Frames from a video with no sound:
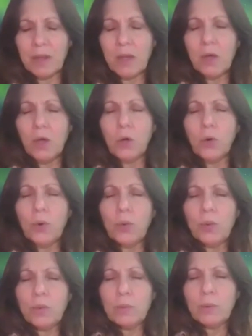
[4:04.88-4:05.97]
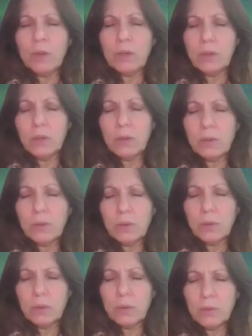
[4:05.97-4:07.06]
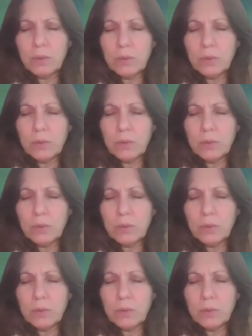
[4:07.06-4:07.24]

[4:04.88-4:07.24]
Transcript: Nothing is said.